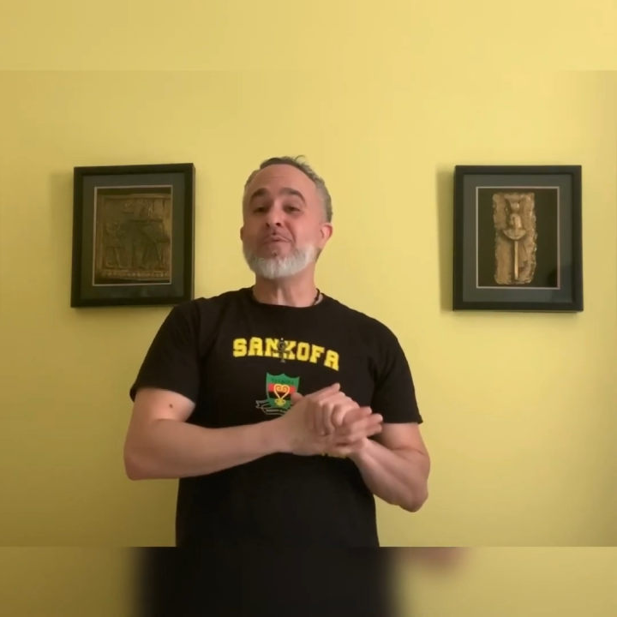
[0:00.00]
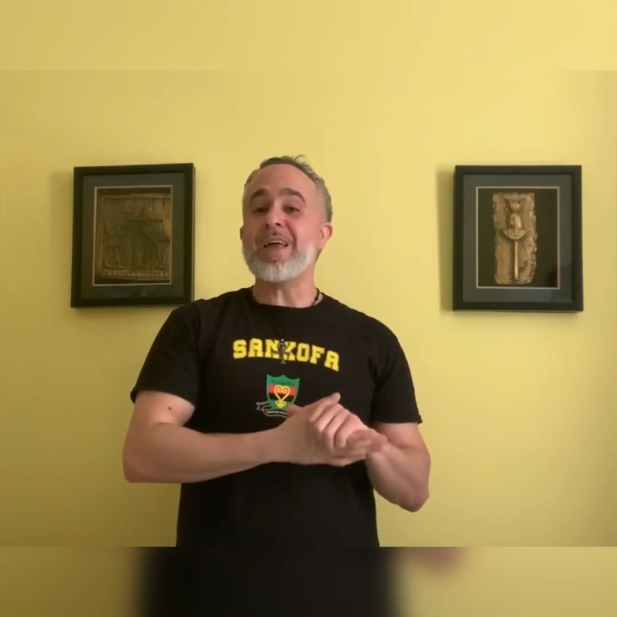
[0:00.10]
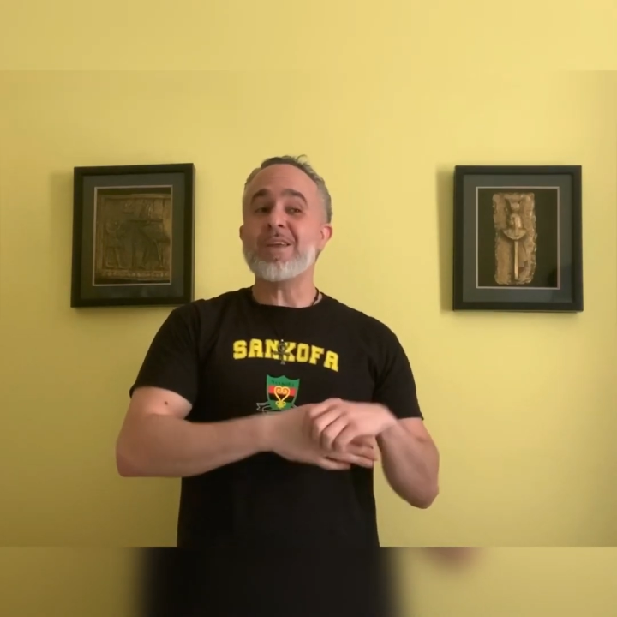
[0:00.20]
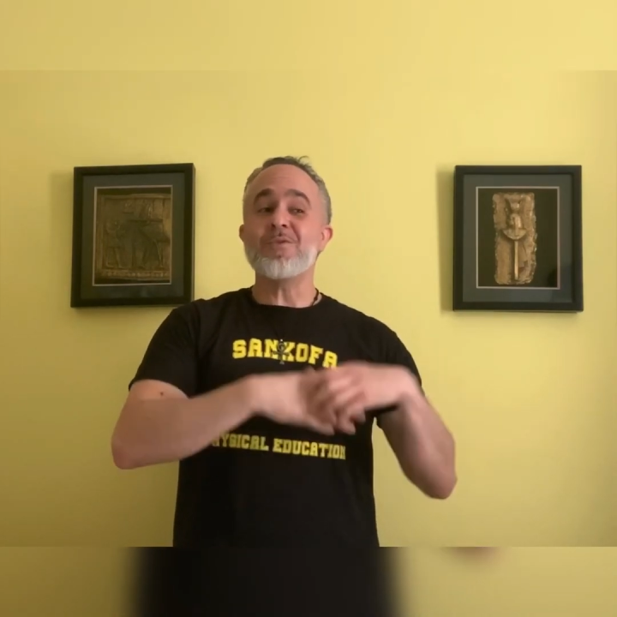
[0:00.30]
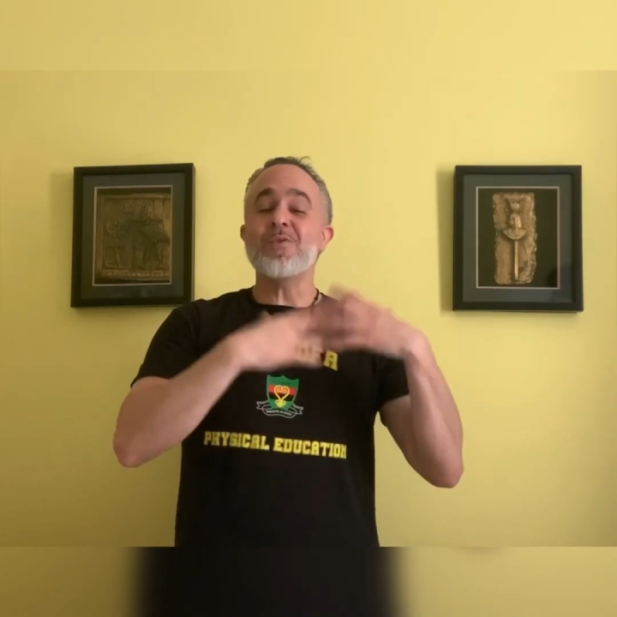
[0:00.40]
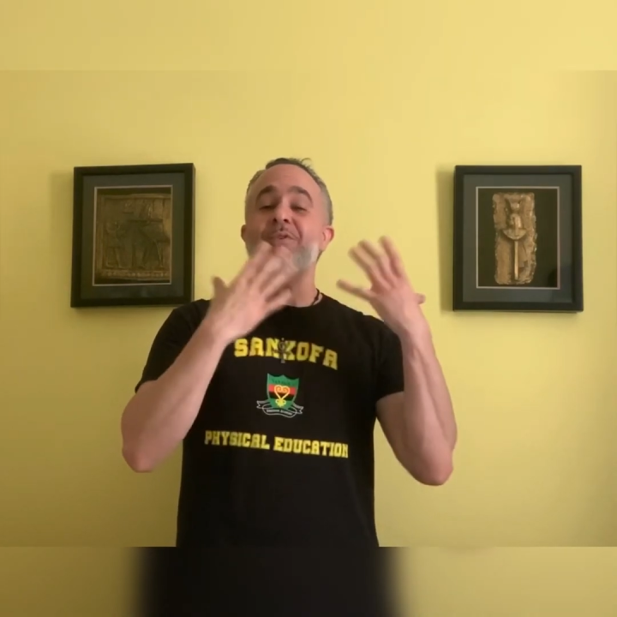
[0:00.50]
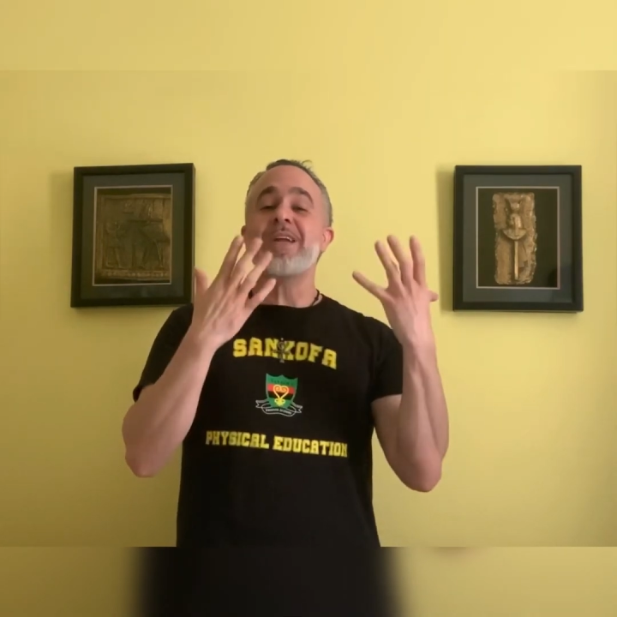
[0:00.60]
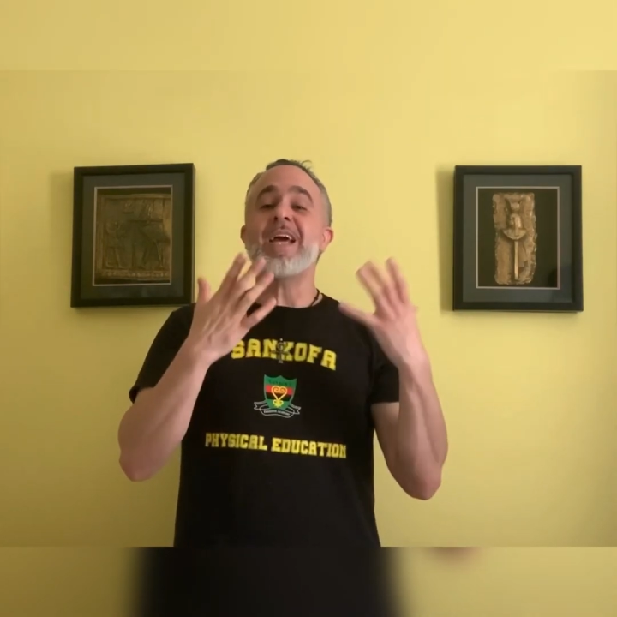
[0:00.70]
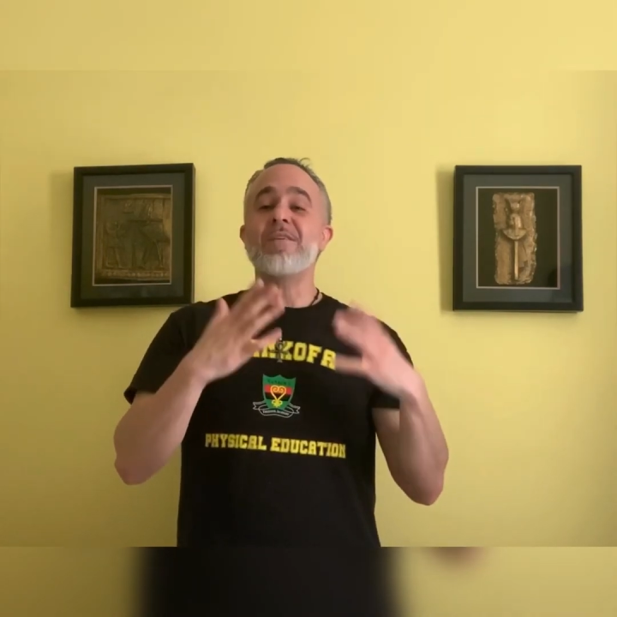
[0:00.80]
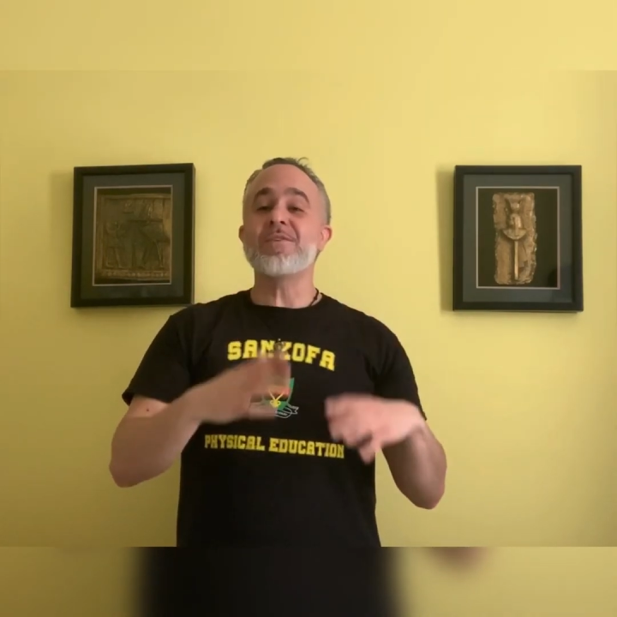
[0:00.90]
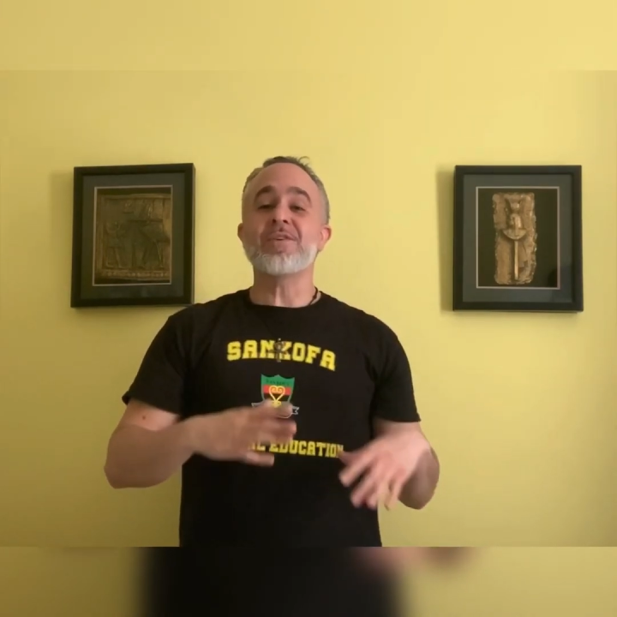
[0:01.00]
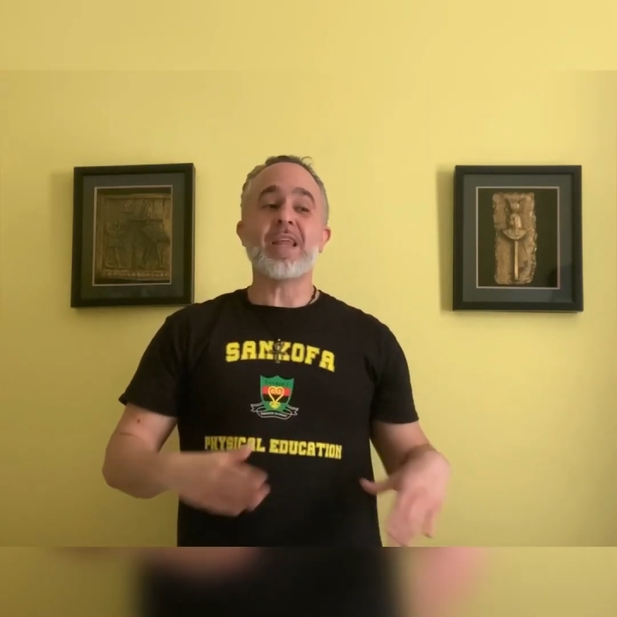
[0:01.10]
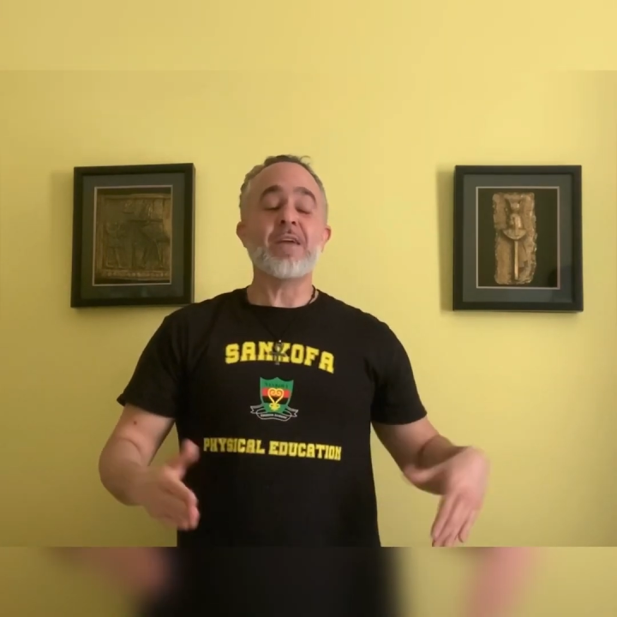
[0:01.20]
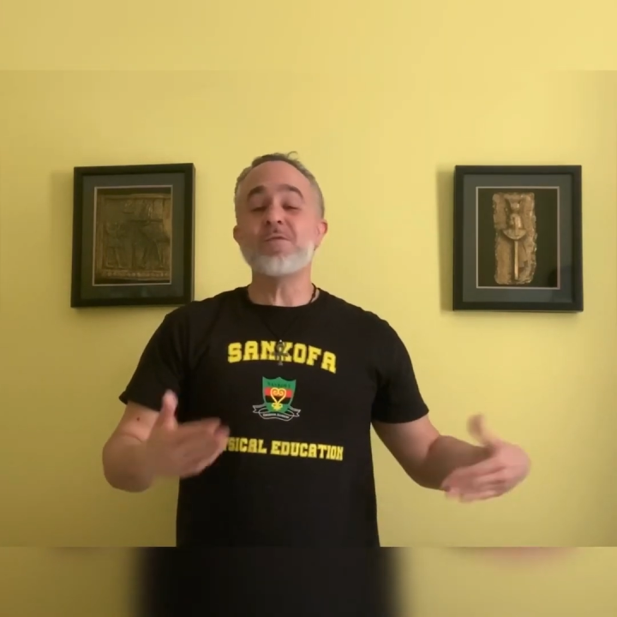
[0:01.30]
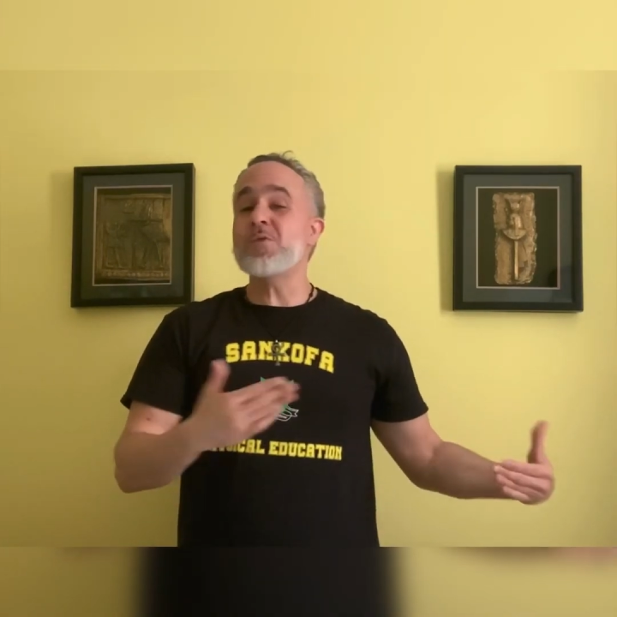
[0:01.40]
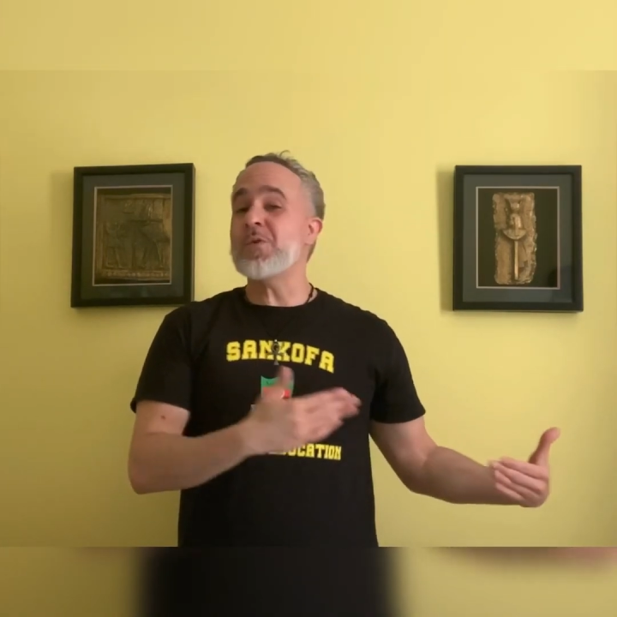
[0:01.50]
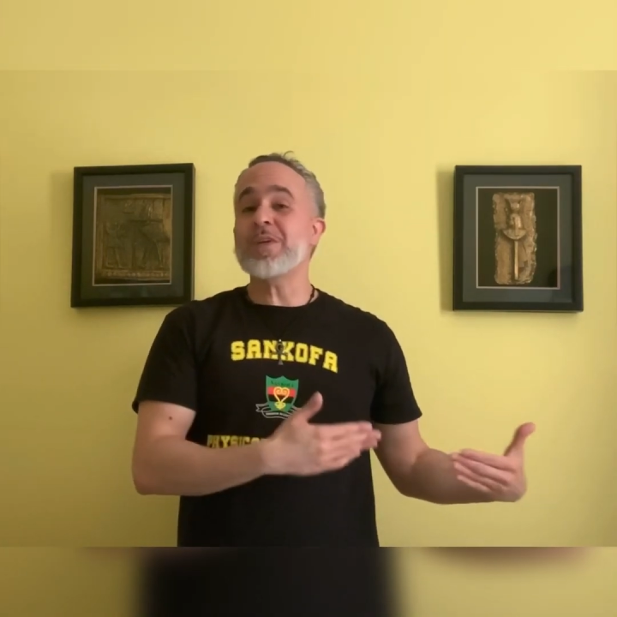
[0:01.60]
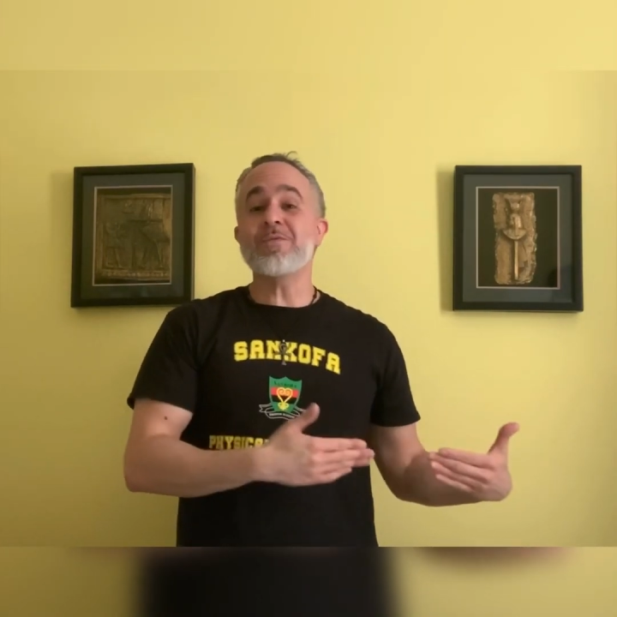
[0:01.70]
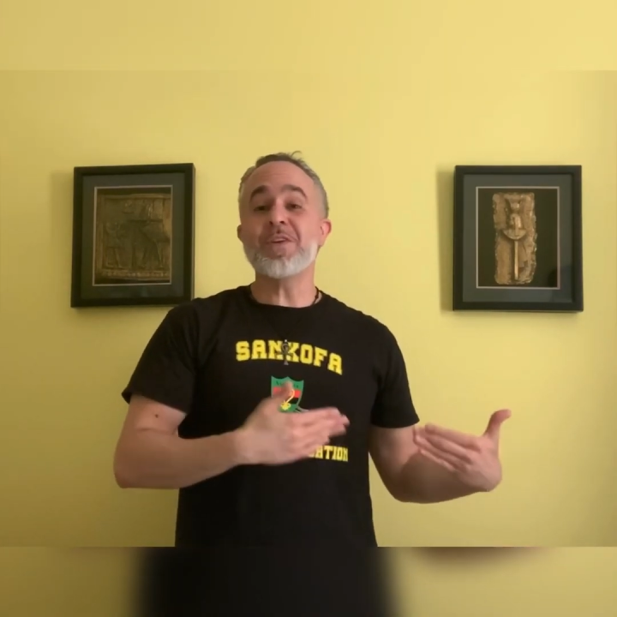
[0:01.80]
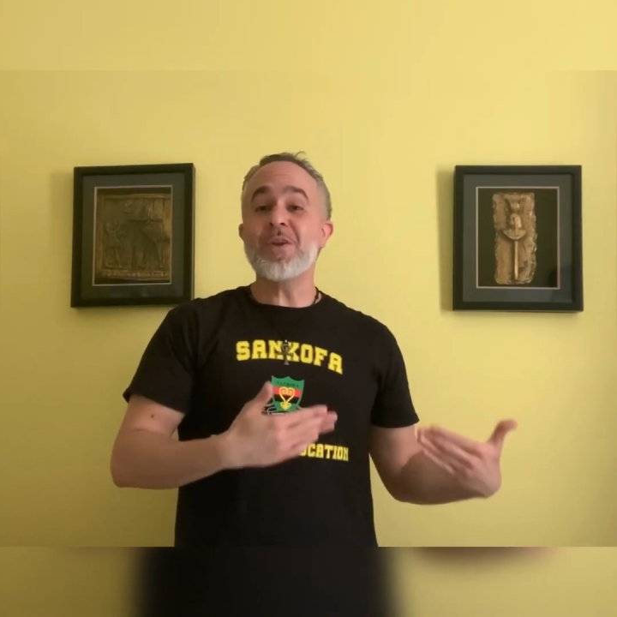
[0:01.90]
that you're going to have in your life, you don't
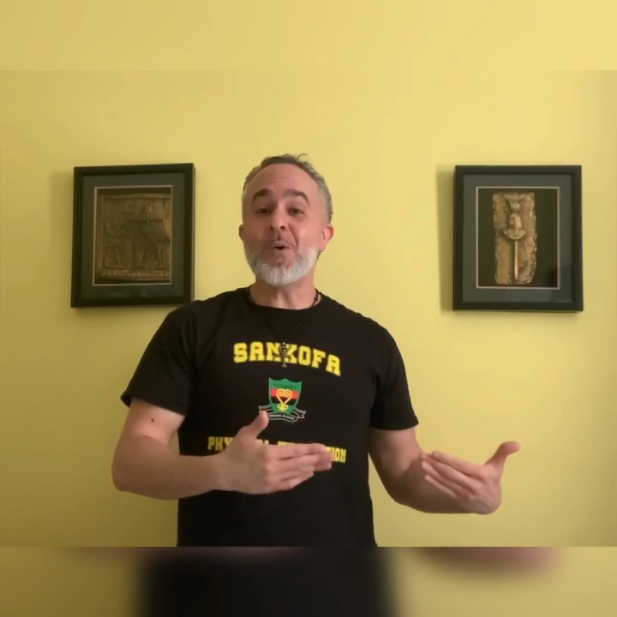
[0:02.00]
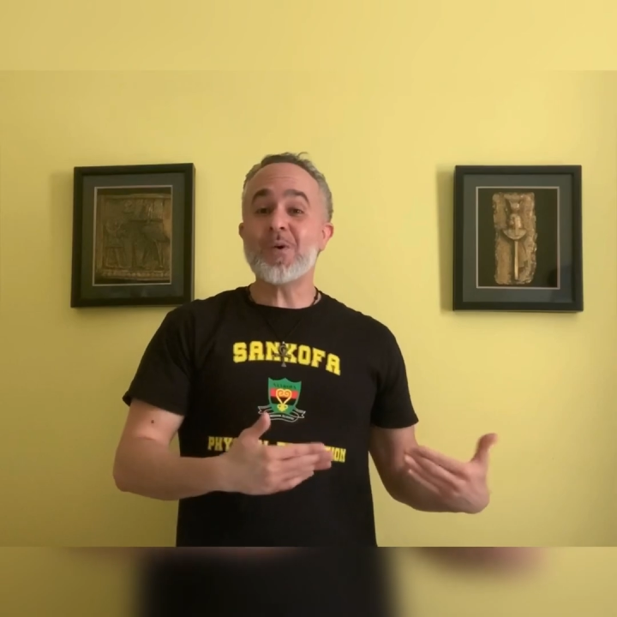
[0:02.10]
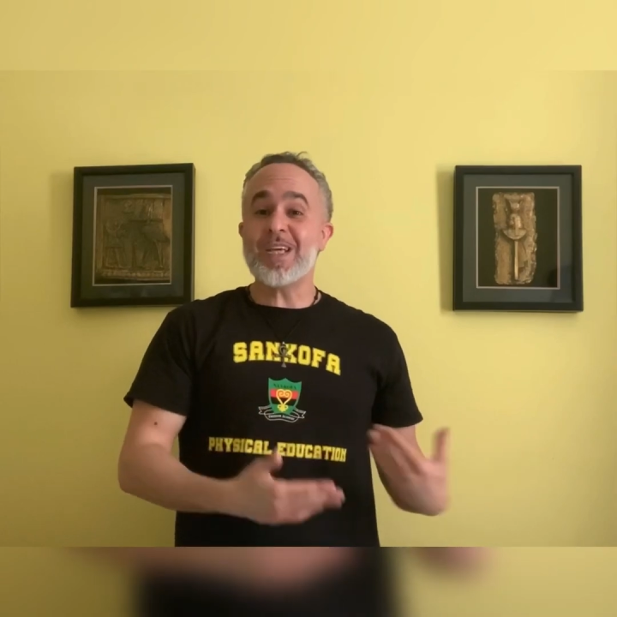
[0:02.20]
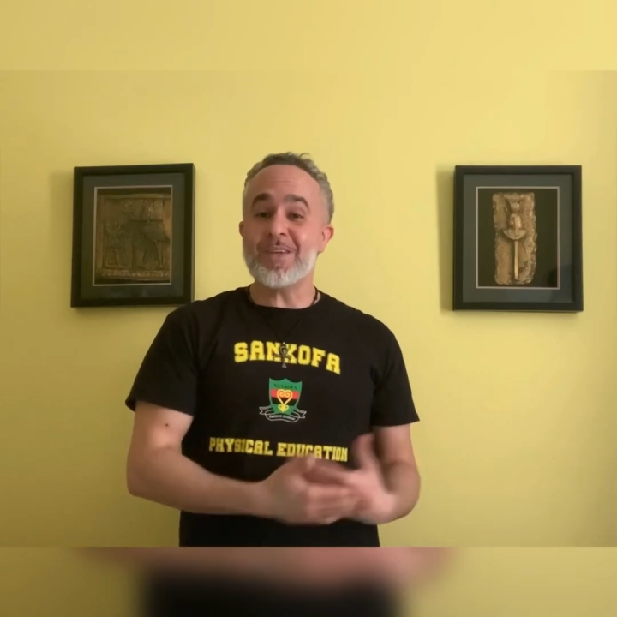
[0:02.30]
even know yet.